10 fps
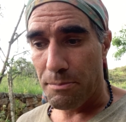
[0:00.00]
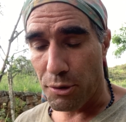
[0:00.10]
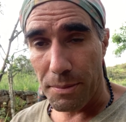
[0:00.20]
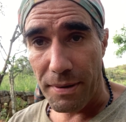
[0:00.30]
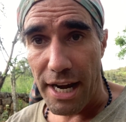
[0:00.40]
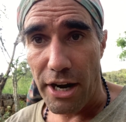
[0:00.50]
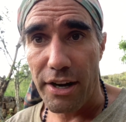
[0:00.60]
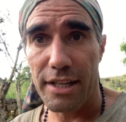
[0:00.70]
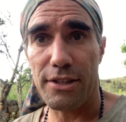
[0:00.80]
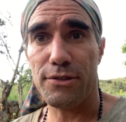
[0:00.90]

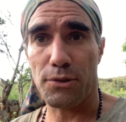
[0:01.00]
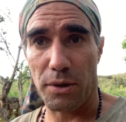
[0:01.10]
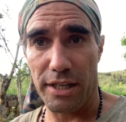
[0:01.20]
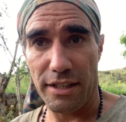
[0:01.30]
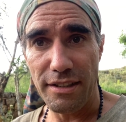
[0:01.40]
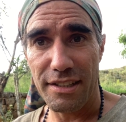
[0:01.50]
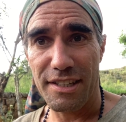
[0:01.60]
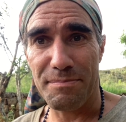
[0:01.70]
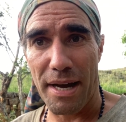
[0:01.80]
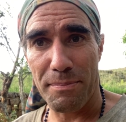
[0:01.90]
preparing the soil
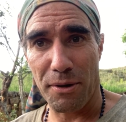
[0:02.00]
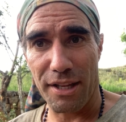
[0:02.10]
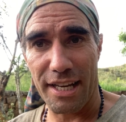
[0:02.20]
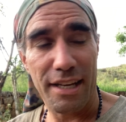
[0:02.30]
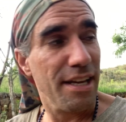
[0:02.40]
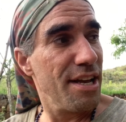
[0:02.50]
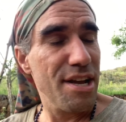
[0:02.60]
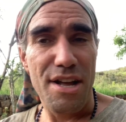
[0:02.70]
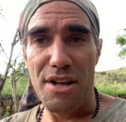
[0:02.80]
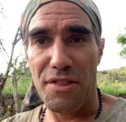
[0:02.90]
by pulling
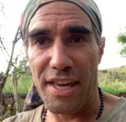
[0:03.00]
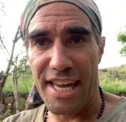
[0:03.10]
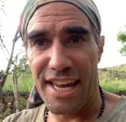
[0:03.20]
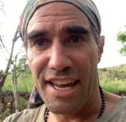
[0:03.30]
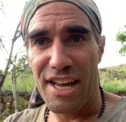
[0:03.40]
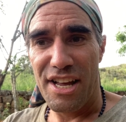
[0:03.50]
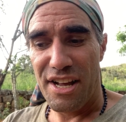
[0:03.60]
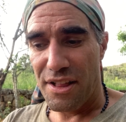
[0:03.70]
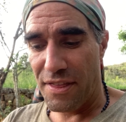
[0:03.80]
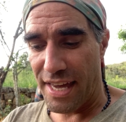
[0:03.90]
the
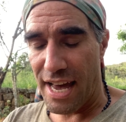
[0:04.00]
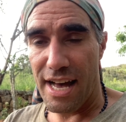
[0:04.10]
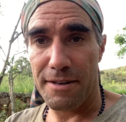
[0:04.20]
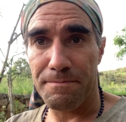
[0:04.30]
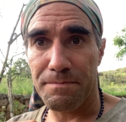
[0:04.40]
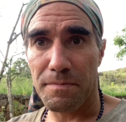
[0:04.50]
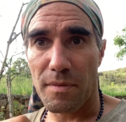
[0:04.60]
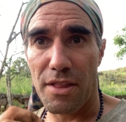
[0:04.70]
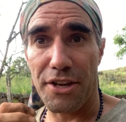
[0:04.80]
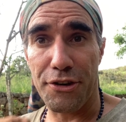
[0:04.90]

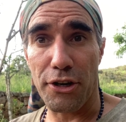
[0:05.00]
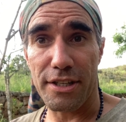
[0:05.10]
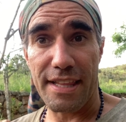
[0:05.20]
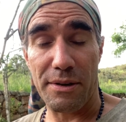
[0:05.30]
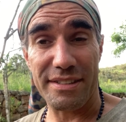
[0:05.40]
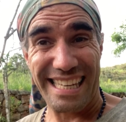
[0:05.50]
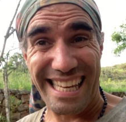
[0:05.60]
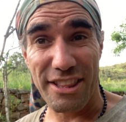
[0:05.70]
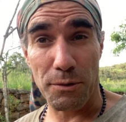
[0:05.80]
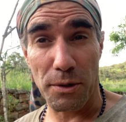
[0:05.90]
dirt that was
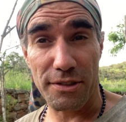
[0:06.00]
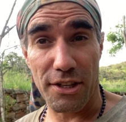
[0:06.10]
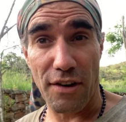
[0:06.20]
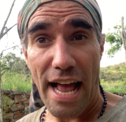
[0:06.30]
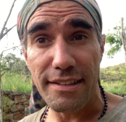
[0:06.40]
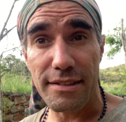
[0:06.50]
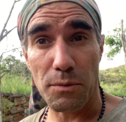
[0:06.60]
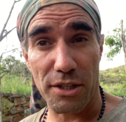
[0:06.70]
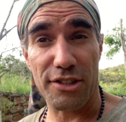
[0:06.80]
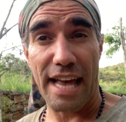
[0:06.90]
in the roots of the grass,
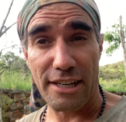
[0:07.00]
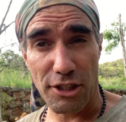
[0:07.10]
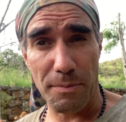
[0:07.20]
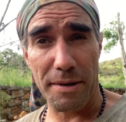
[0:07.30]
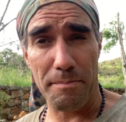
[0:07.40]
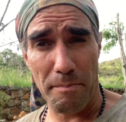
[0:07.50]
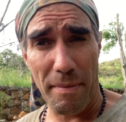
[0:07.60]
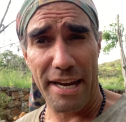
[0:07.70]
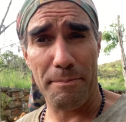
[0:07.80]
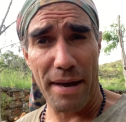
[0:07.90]
which has actually been made